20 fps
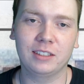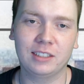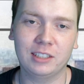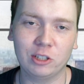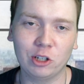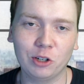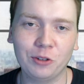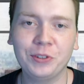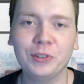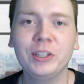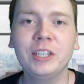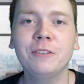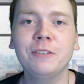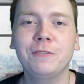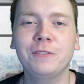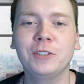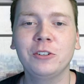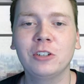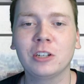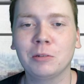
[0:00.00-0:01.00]
So if you eat
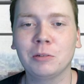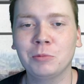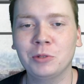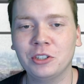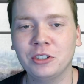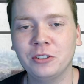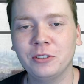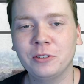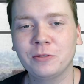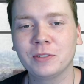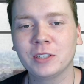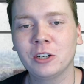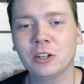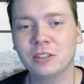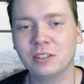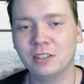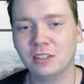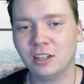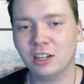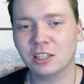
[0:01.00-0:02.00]
food, I'm sure you've
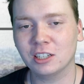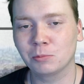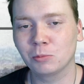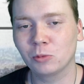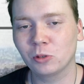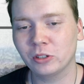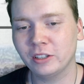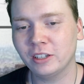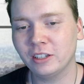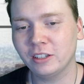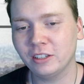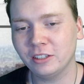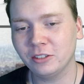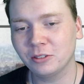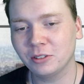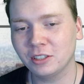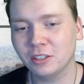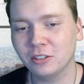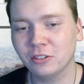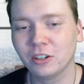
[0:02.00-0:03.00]
noticed it costs more than it
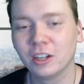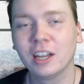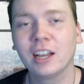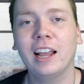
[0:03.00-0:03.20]
used to.